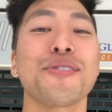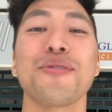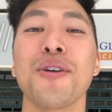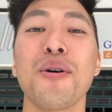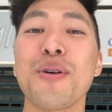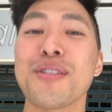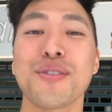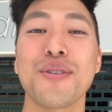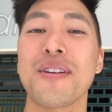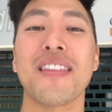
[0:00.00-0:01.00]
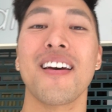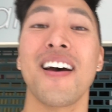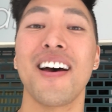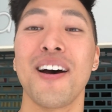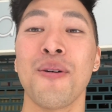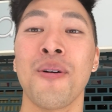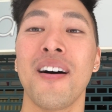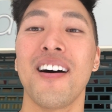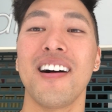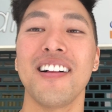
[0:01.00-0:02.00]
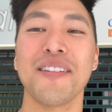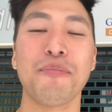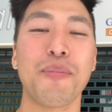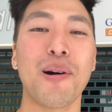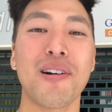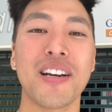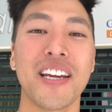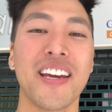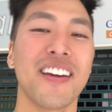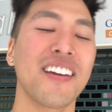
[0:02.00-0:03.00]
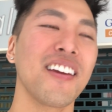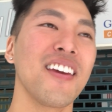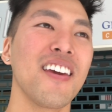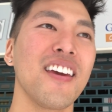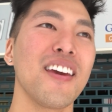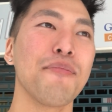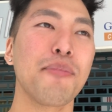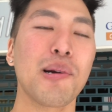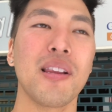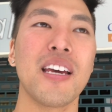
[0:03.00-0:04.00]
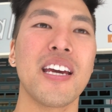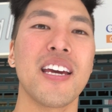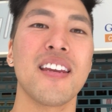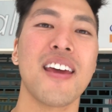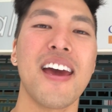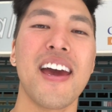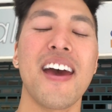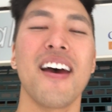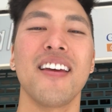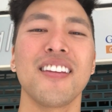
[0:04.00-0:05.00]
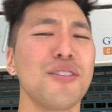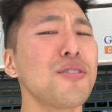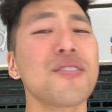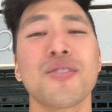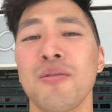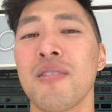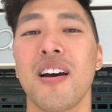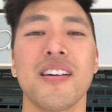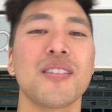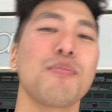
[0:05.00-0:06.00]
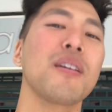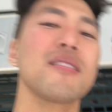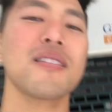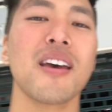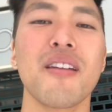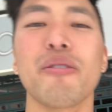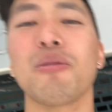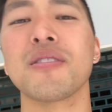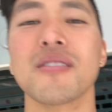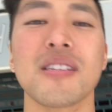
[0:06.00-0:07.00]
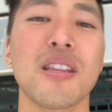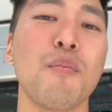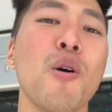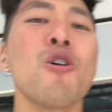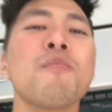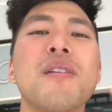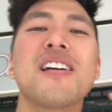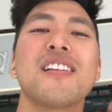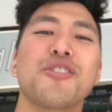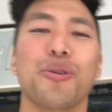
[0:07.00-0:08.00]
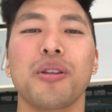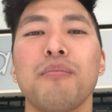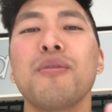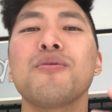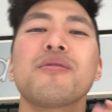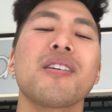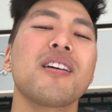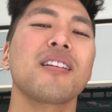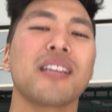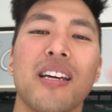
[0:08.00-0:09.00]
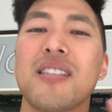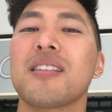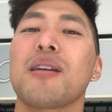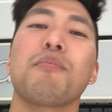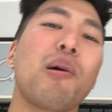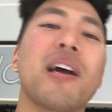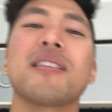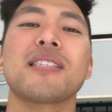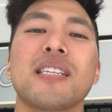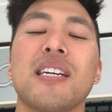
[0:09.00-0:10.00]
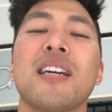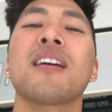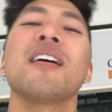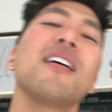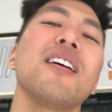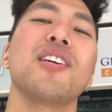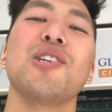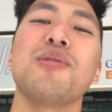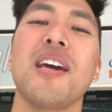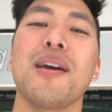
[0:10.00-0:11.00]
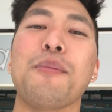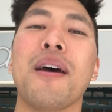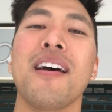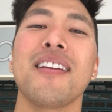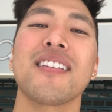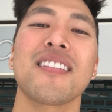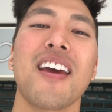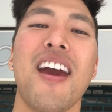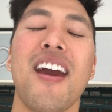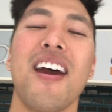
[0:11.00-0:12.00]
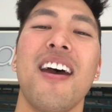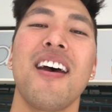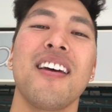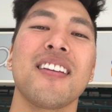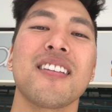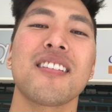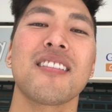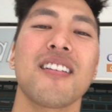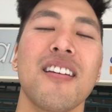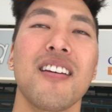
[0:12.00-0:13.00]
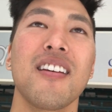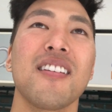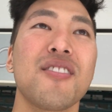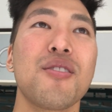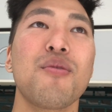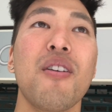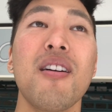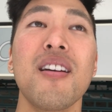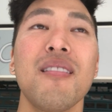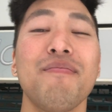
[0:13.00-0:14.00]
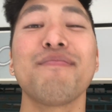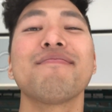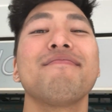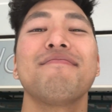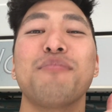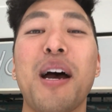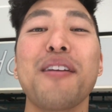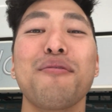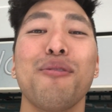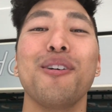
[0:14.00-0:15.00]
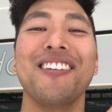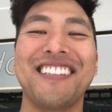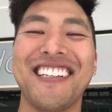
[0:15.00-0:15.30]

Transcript: so no one's doing that while partying in Berlin, and it was just so nice. Because of that, everyone's just in the moment, enjoying the music, dancing, prancing, you name it, and just very mindful.